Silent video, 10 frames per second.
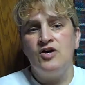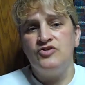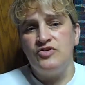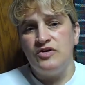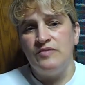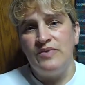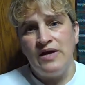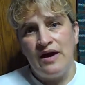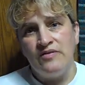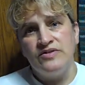So you can be
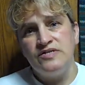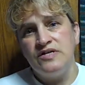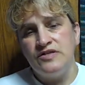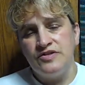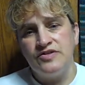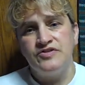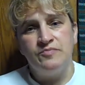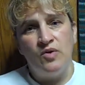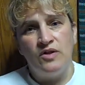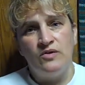guaranteed that the
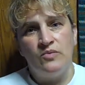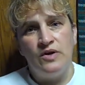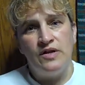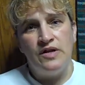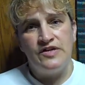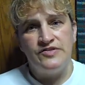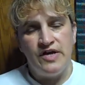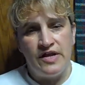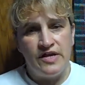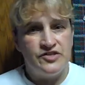smaller one is
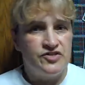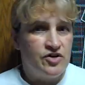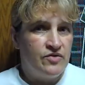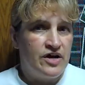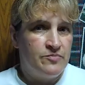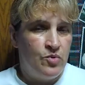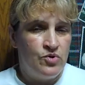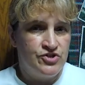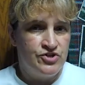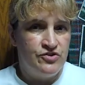getting its correct
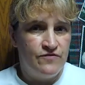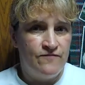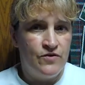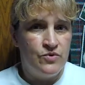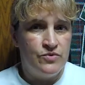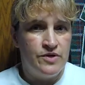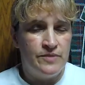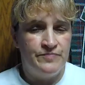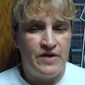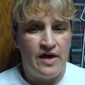portion of food
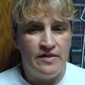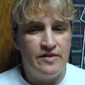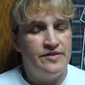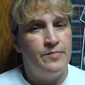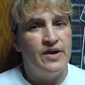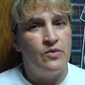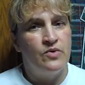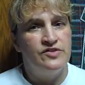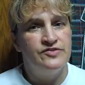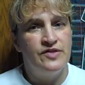and that the bigger
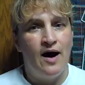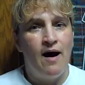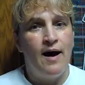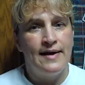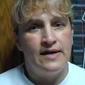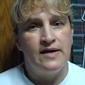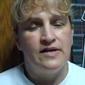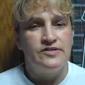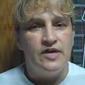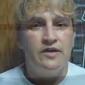one's not hogging
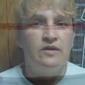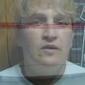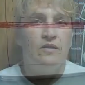it and taking